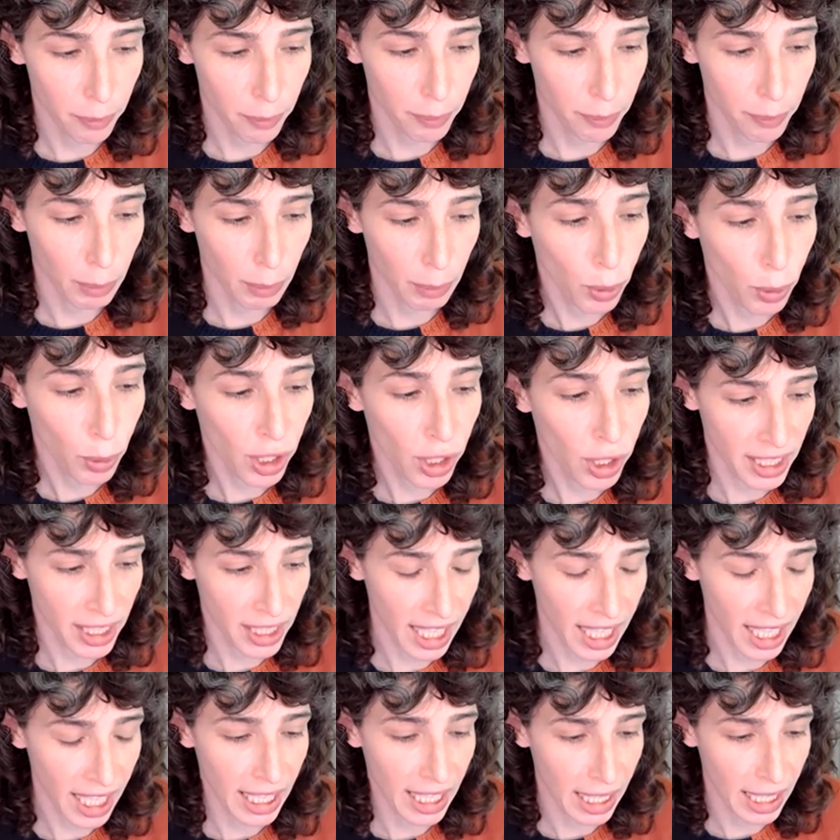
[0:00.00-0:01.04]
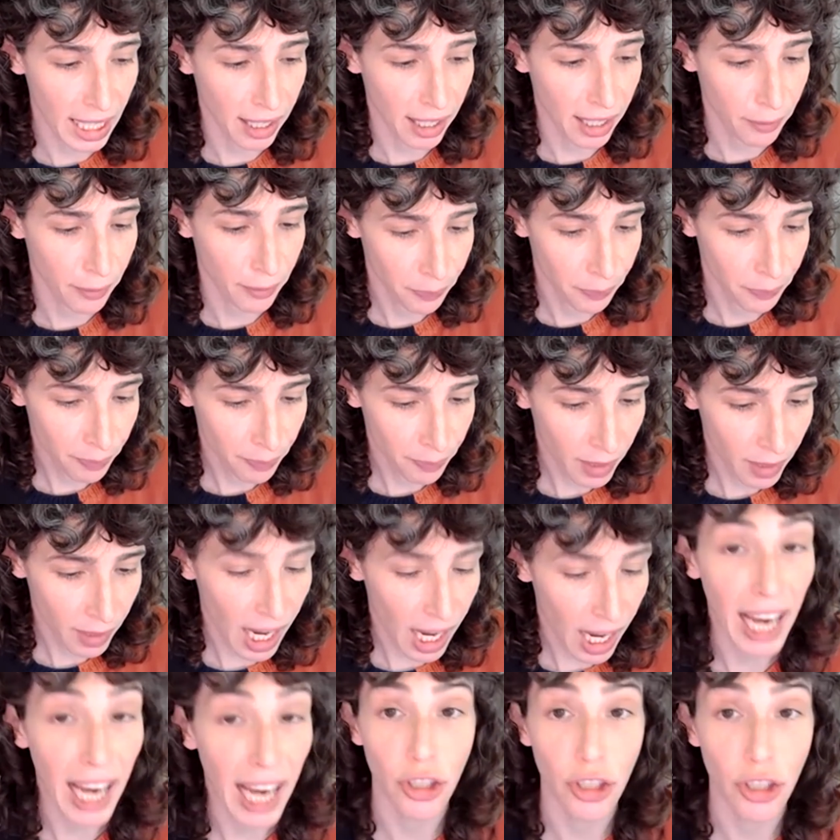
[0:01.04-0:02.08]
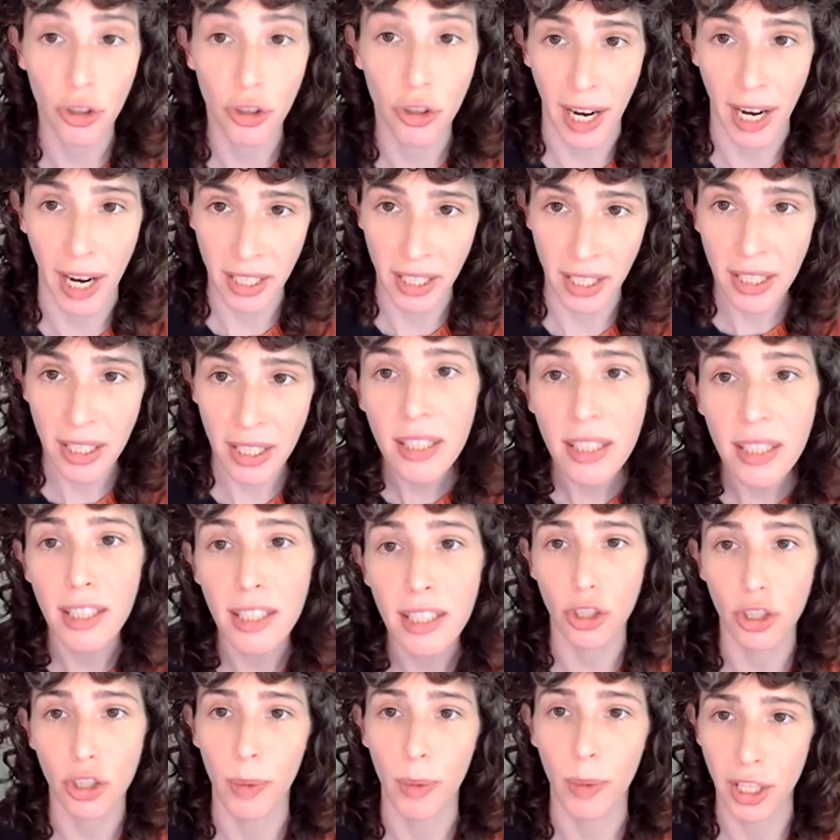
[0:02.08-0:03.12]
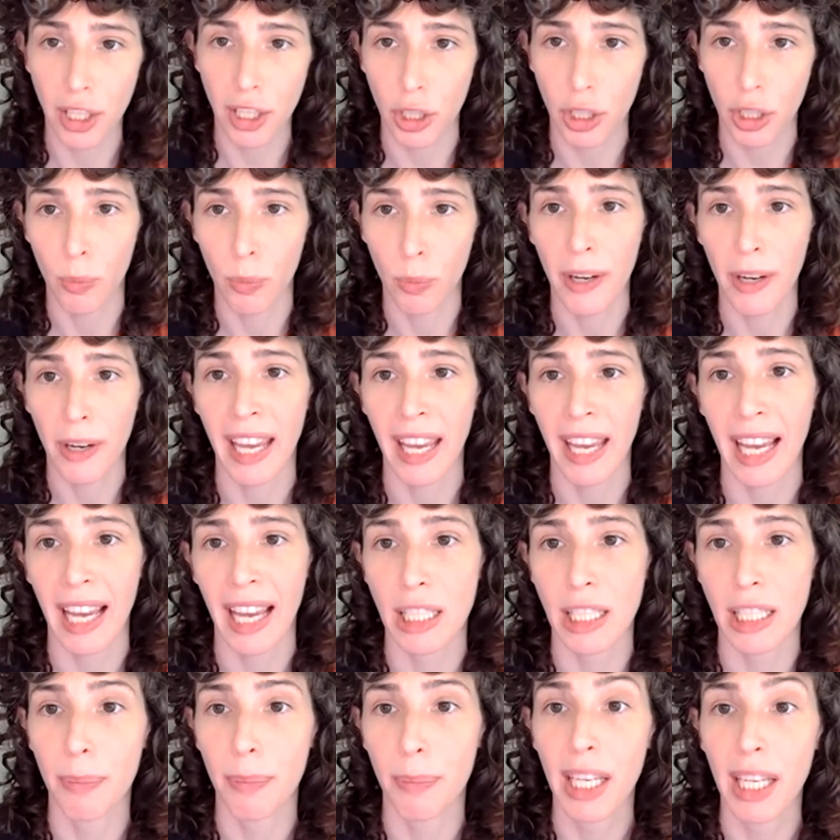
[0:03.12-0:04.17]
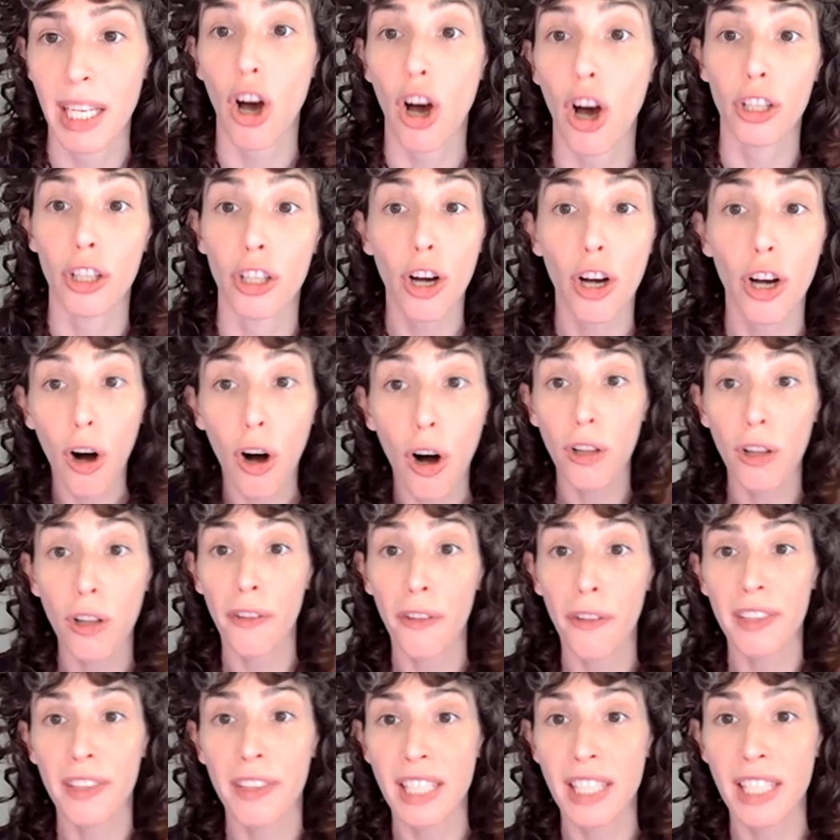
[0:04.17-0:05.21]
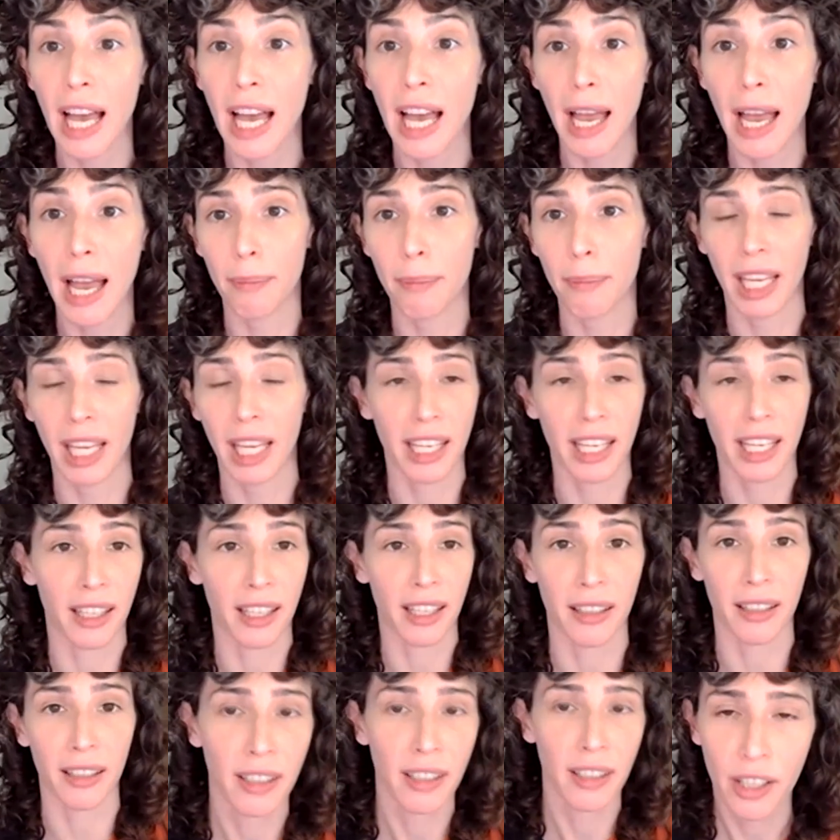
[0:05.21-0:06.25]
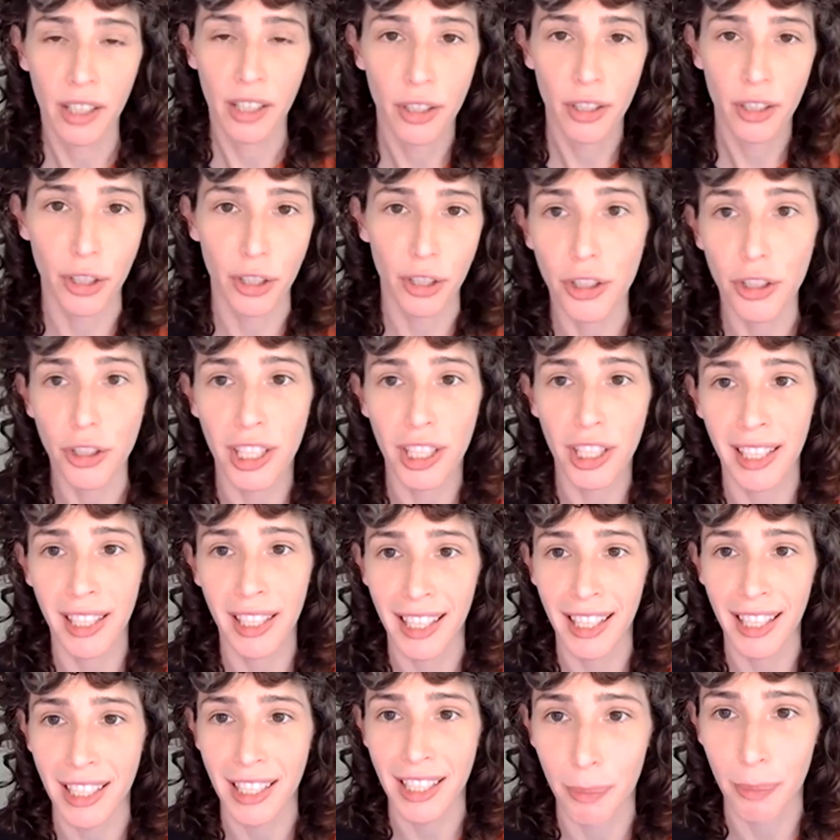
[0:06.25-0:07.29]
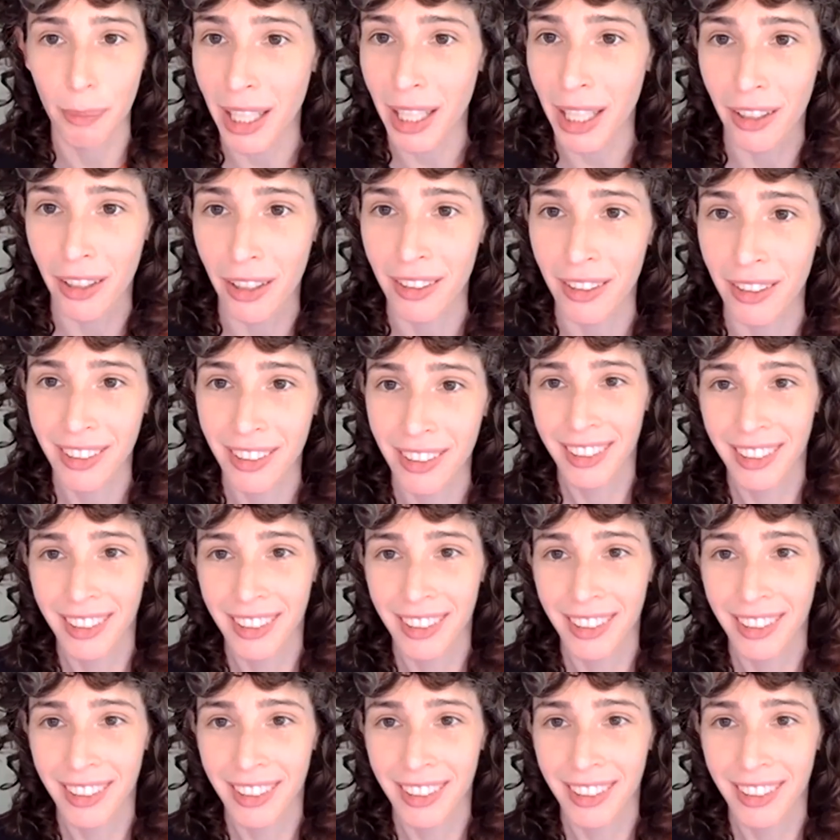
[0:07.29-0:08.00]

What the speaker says: be put in a high stress situation where they had to be on call all the time, like a surgeon has to be on